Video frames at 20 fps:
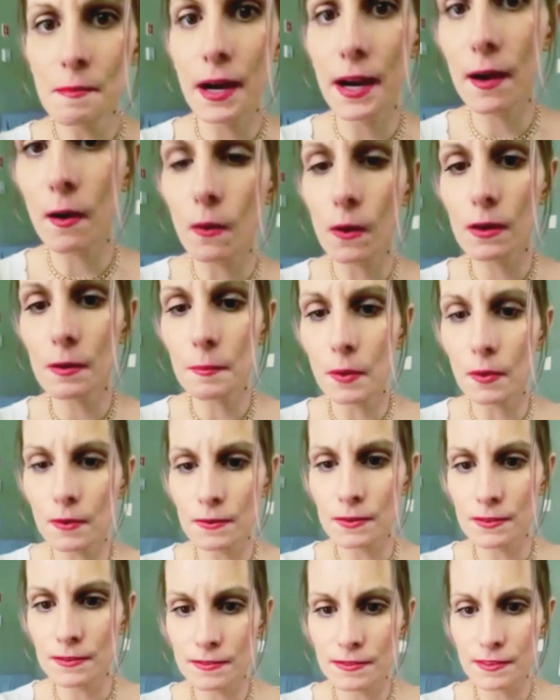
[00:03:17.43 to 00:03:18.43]
My
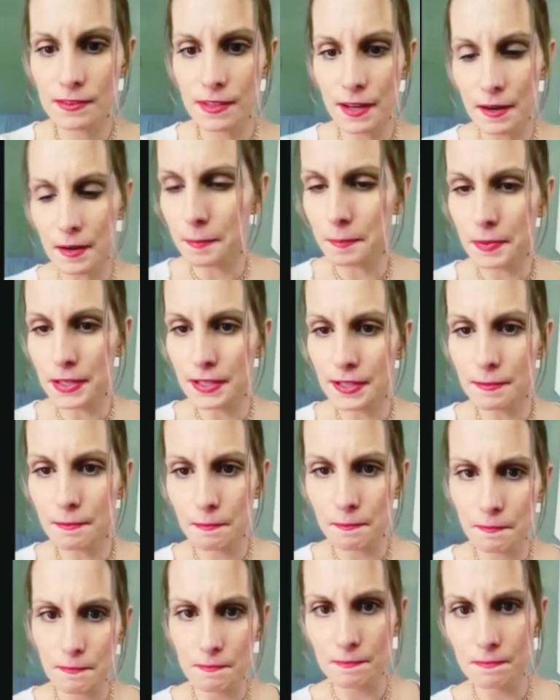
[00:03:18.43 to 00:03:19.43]
hormone therapy
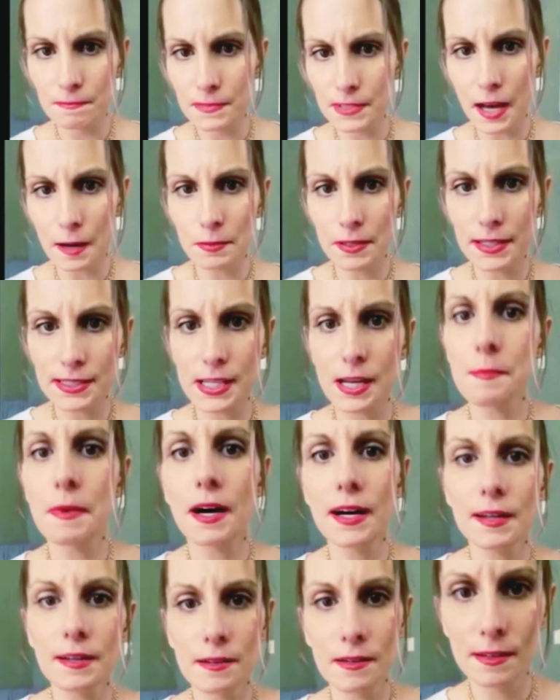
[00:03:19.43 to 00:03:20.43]
tablets I'm
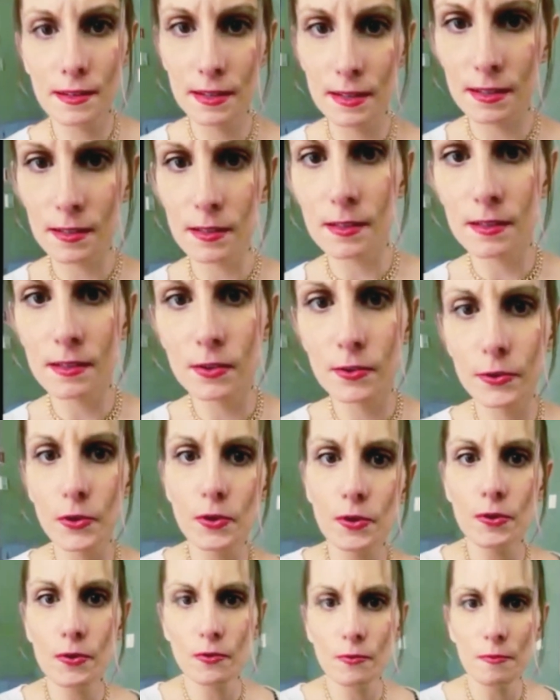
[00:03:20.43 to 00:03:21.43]
on
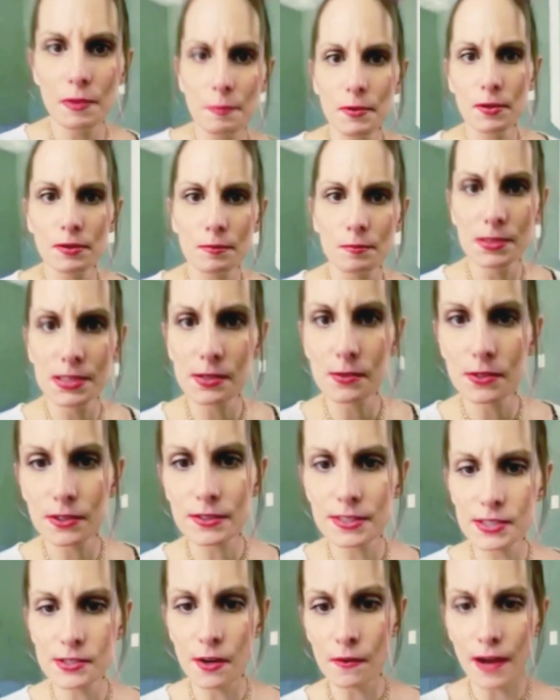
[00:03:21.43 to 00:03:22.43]
grew me boobs. So
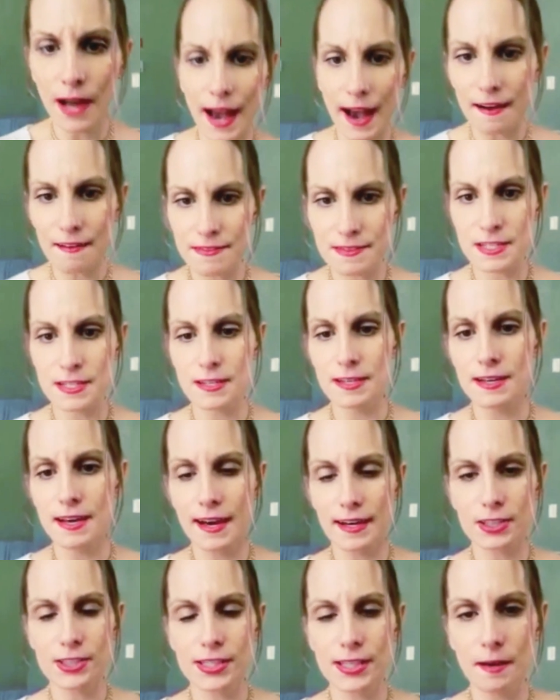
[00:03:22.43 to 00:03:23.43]
girls, you don't have to
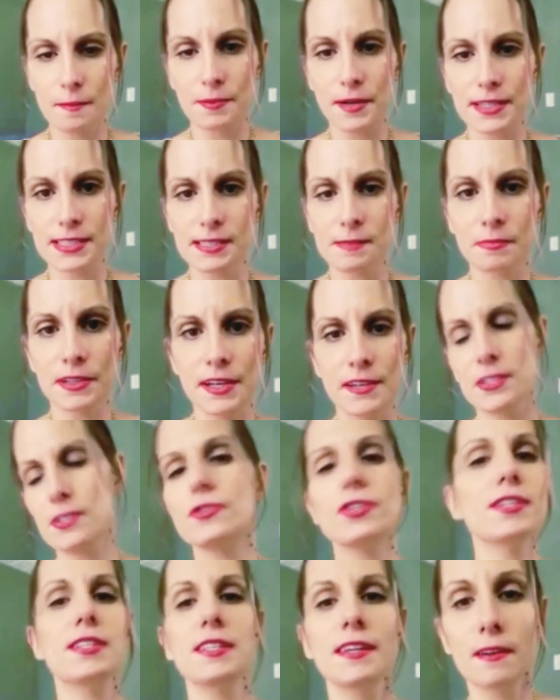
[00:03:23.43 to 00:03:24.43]
actually get breast implants.
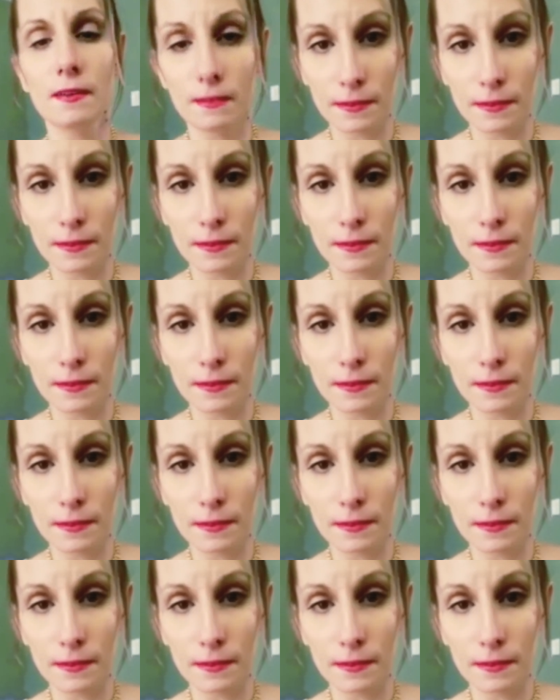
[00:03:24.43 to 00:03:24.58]
You just need a